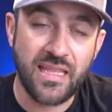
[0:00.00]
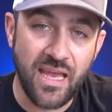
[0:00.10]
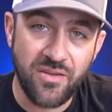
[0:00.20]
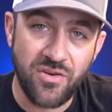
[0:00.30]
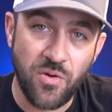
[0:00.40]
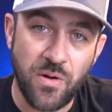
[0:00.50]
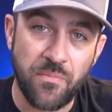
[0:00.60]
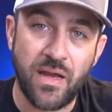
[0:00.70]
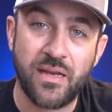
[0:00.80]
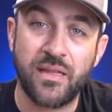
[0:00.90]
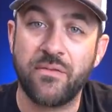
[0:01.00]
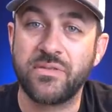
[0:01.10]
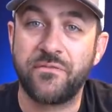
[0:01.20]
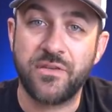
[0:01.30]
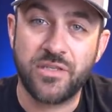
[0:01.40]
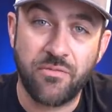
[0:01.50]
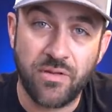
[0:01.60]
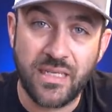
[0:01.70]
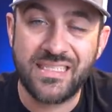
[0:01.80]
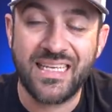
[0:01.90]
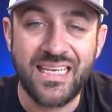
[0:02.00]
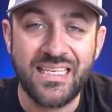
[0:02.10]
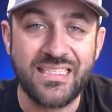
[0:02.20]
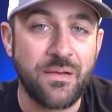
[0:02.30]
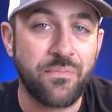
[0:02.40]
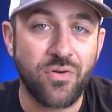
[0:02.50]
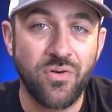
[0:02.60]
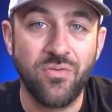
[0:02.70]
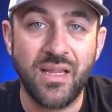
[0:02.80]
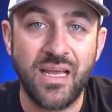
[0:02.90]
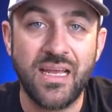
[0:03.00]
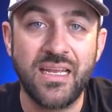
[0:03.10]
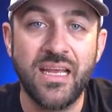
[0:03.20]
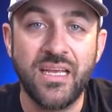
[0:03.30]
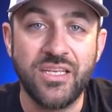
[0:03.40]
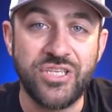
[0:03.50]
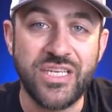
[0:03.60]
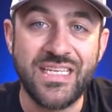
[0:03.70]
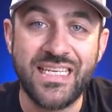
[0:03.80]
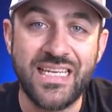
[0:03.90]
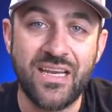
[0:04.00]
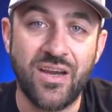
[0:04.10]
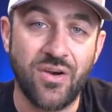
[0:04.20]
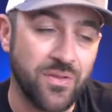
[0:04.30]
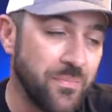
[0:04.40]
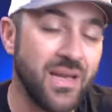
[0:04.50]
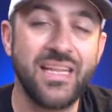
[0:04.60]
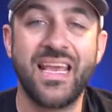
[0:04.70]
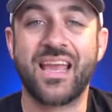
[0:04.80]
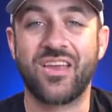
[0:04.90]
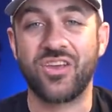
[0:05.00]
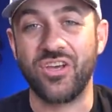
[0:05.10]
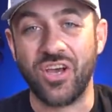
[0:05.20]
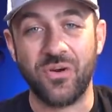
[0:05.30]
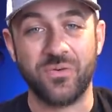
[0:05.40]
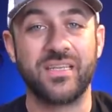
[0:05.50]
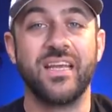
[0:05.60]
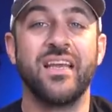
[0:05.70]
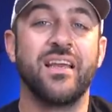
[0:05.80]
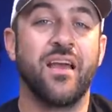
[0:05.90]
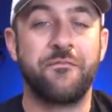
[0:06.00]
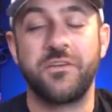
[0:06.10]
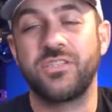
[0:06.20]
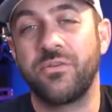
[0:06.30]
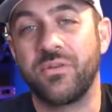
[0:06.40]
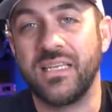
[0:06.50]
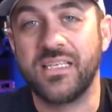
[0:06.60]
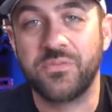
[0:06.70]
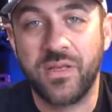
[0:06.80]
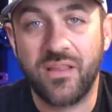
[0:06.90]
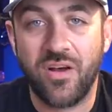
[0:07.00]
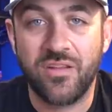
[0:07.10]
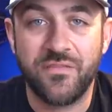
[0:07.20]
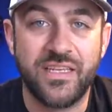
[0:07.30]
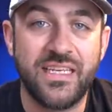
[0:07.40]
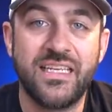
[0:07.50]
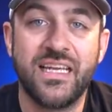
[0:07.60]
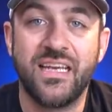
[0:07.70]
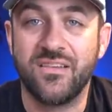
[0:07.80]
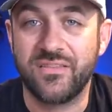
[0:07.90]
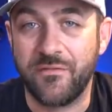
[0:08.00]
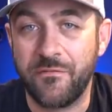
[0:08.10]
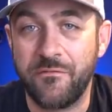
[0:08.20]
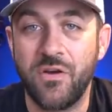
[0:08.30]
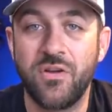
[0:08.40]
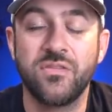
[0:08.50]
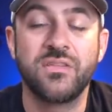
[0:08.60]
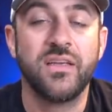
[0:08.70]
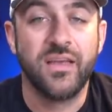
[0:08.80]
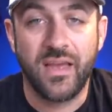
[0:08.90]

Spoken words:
And the other no prep body that was officially released is that Proline GTO, the Pontiac GOAT, officially released with all of the details and photos.